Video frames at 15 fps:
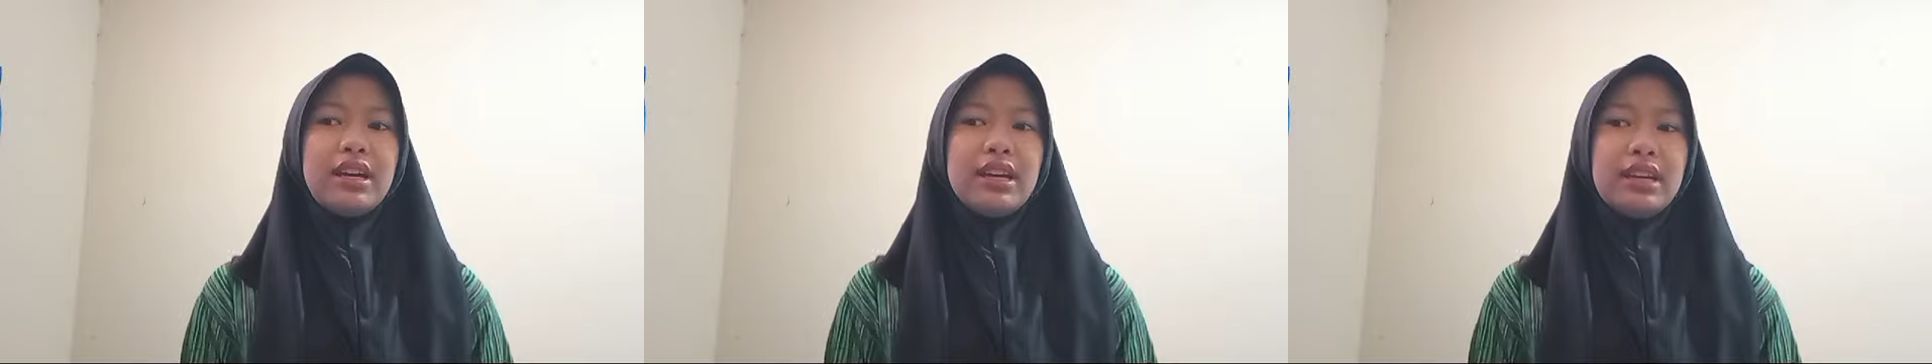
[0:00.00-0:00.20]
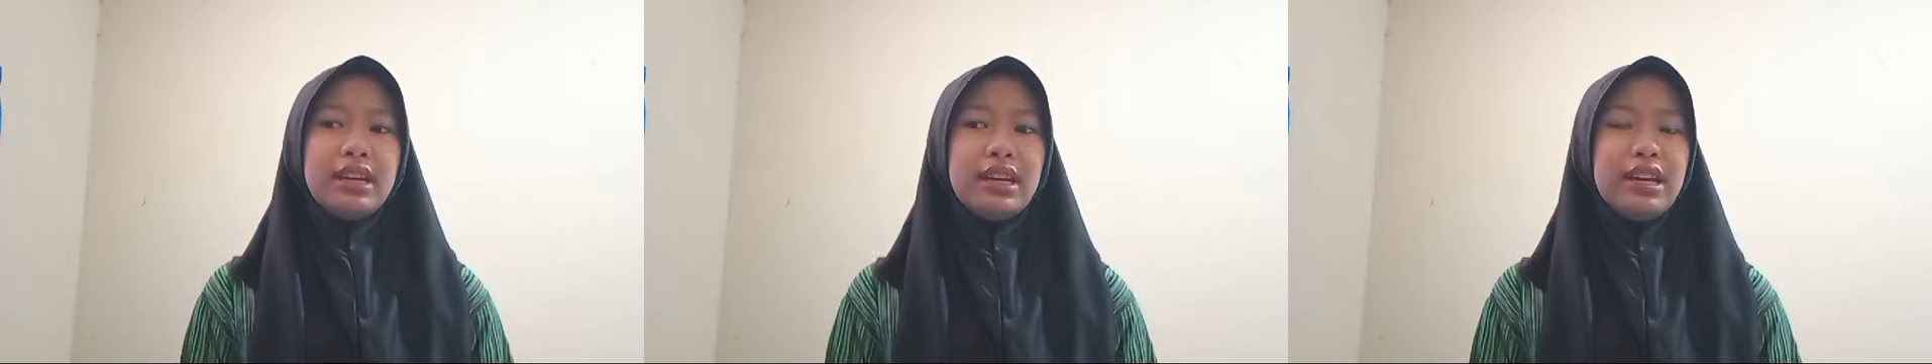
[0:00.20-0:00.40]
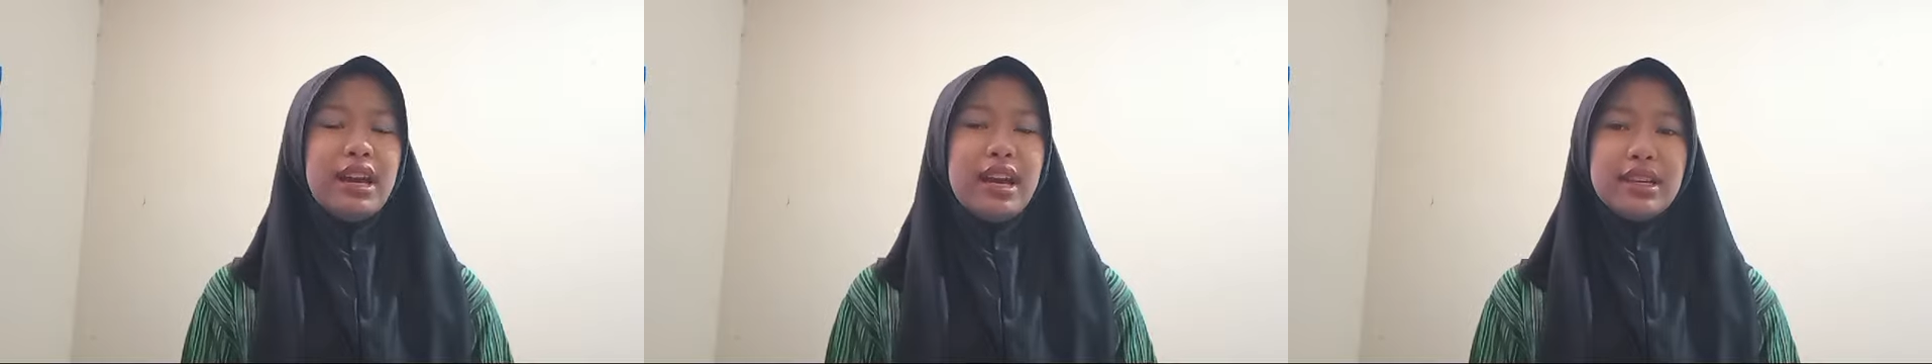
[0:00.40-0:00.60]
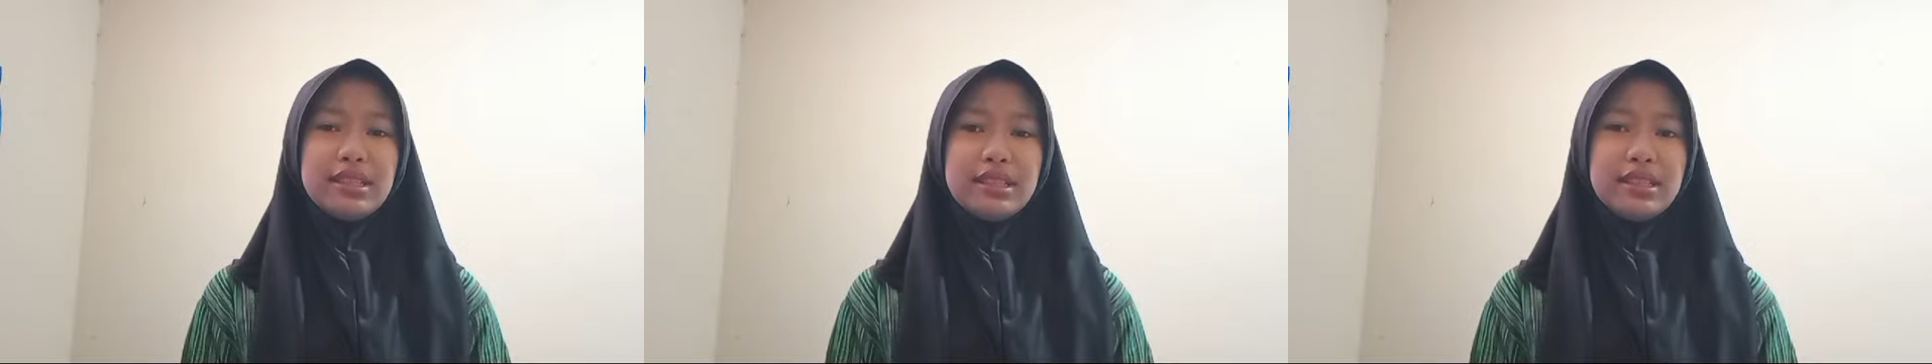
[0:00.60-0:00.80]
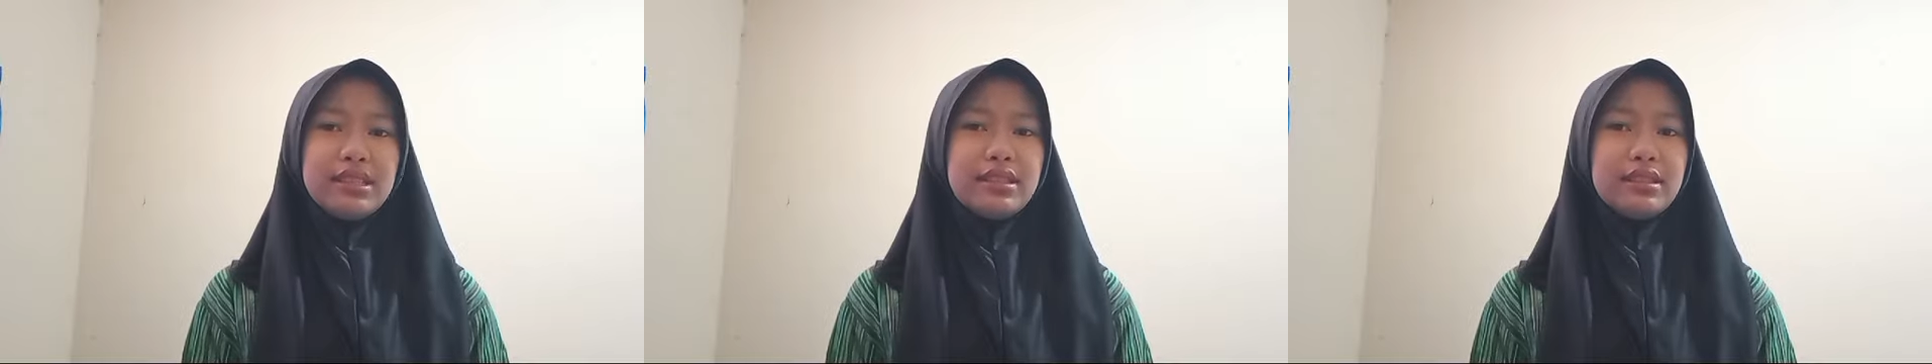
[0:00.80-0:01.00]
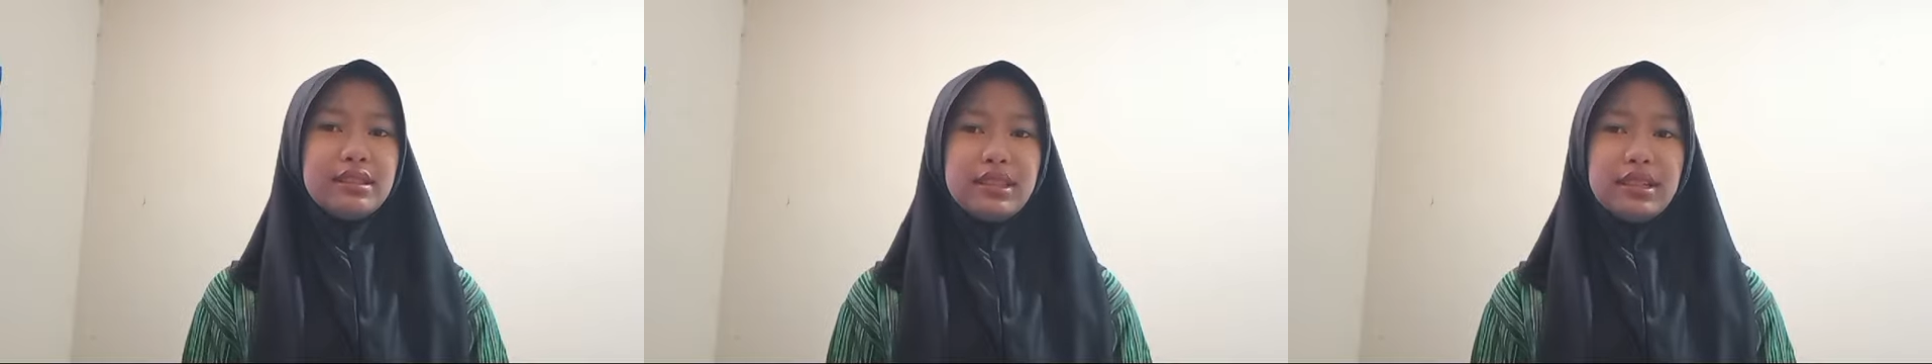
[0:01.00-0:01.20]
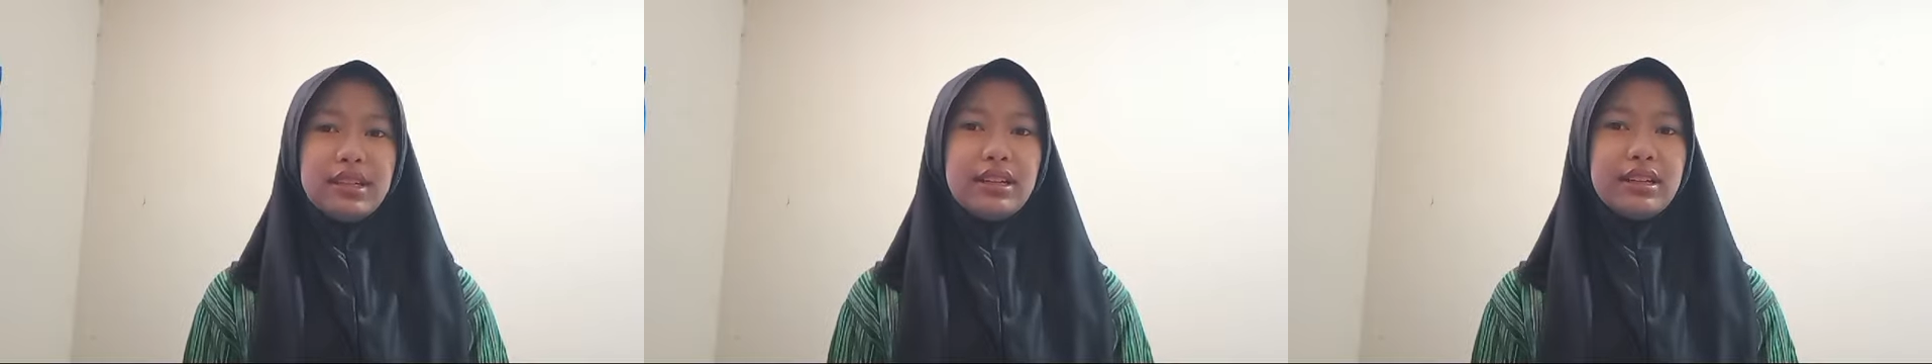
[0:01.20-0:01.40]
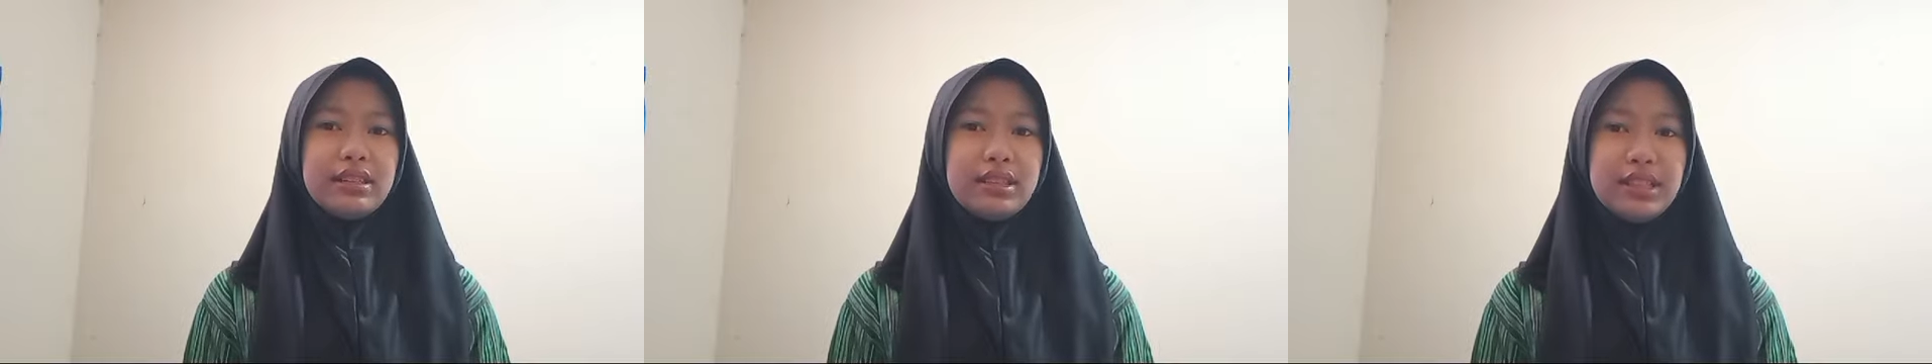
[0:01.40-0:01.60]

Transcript: He asked the